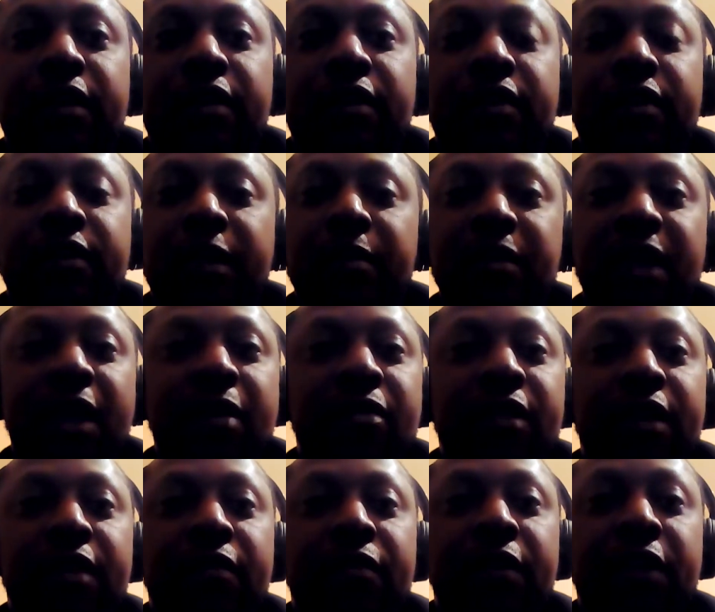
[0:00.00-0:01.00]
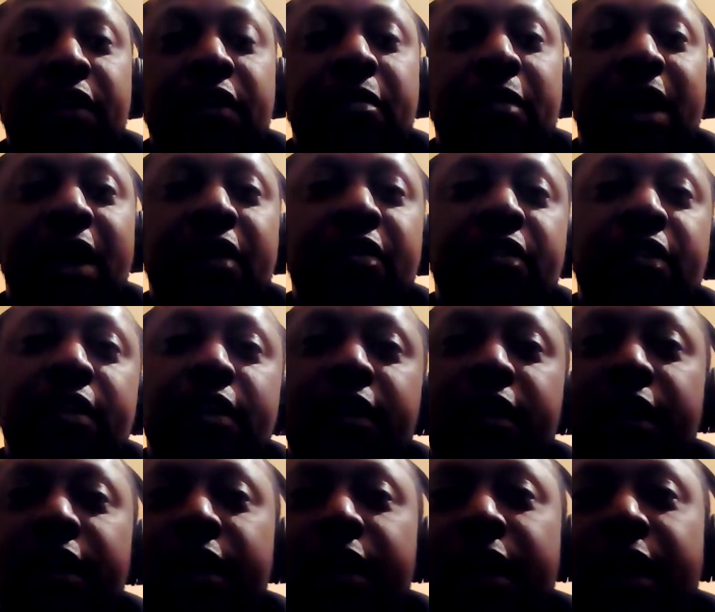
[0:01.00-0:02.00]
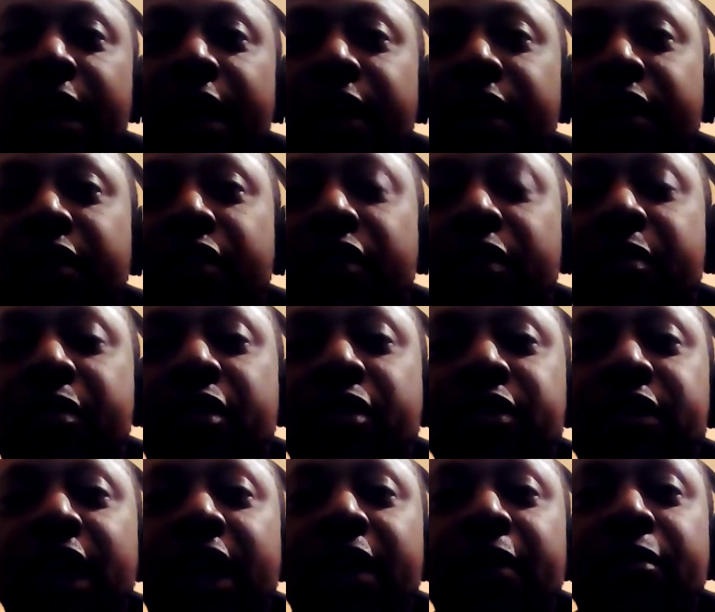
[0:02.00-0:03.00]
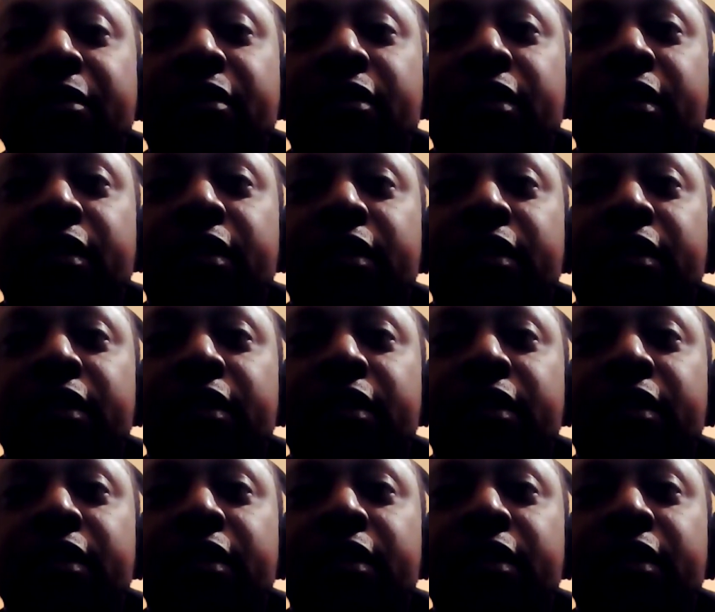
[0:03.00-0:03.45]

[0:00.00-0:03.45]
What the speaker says: sometimes get victimized, and the criminal types,